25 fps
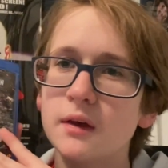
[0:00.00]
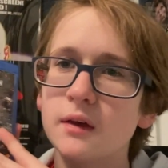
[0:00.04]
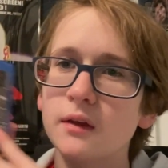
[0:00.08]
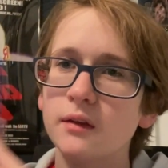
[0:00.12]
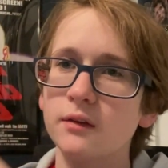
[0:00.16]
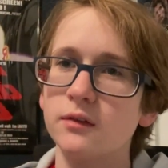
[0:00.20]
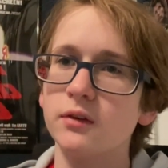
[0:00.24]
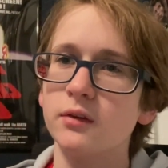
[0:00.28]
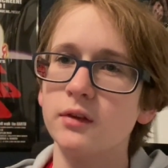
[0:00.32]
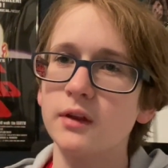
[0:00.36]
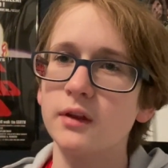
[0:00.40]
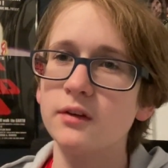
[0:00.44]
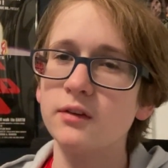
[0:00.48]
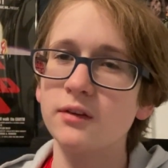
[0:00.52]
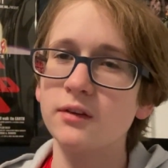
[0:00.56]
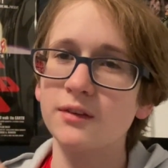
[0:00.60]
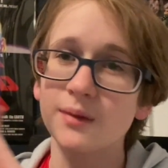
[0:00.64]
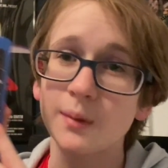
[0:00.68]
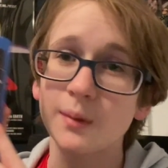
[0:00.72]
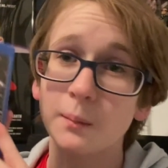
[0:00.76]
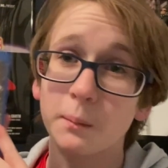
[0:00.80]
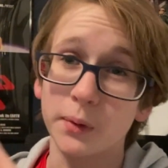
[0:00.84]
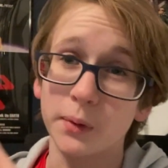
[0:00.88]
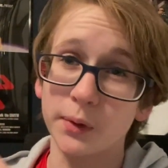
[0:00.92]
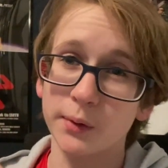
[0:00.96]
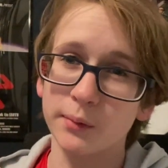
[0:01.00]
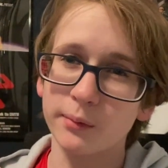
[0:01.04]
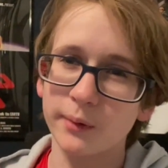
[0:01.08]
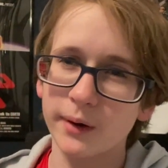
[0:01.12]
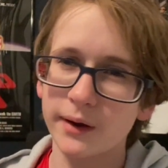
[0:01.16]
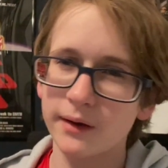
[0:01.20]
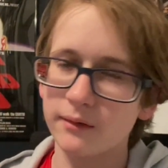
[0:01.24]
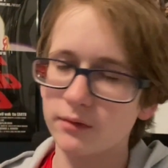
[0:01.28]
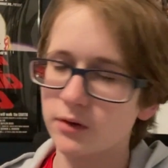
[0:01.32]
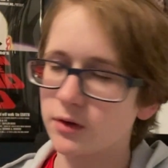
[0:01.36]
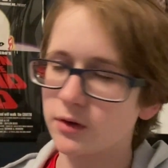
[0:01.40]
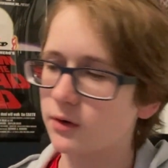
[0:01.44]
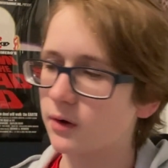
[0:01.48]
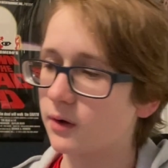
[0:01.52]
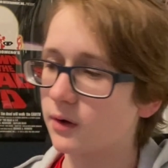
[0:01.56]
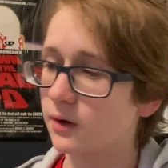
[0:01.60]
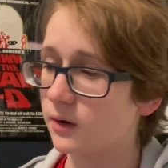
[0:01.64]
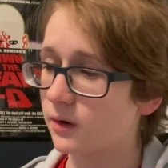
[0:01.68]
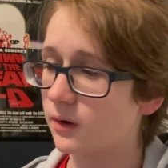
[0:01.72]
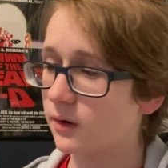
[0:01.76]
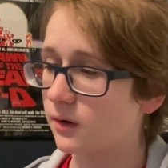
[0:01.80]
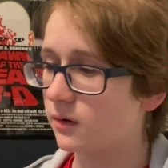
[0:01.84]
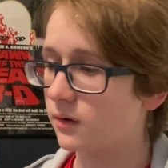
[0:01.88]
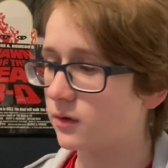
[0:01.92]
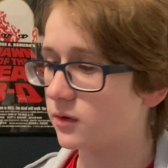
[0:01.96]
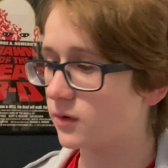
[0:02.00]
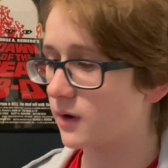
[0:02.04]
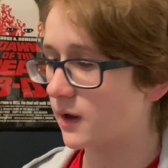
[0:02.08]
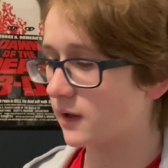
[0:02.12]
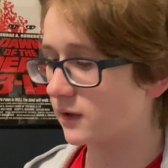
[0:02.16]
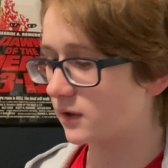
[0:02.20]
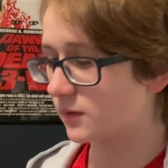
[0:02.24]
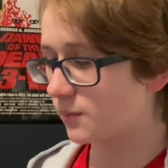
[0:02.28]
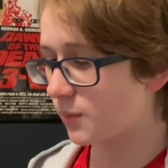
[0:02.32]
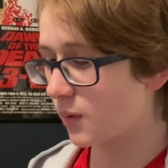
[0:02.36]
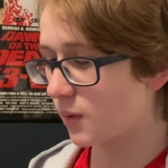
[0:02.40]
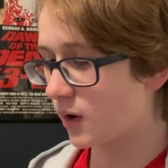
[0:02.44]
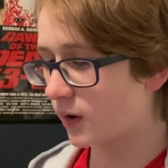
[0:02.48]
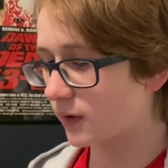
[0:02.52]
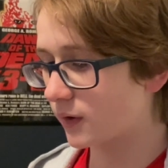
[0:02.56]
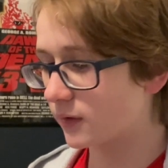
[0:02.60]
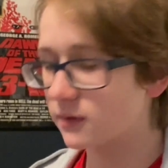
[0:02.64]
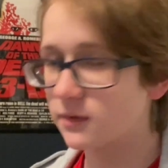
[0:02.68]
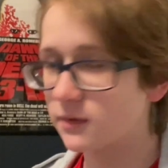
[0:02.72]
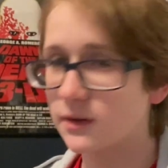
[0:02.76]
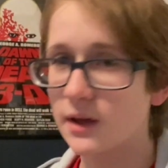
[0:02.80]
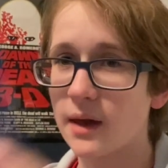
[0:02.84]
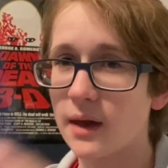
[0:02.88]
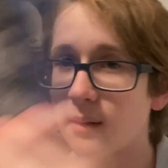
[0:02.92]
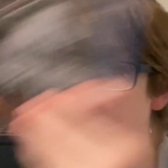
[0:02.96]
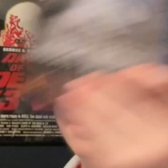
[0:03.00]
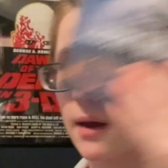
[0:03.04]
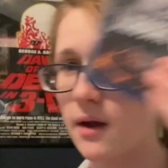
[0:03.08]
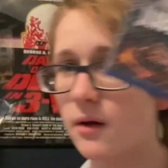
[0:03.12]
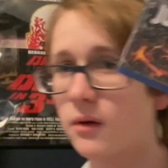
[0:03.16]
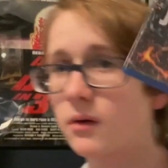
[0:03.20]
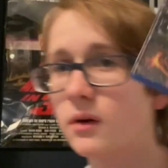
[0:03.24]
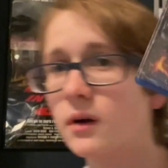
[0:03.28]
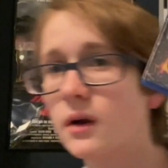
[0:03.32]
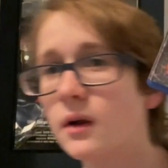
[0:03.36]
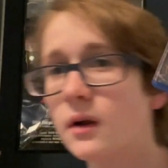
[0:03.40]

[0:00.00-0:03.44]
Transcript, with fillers: So this is the Blu-ray of uh, Jurassic Park. This came out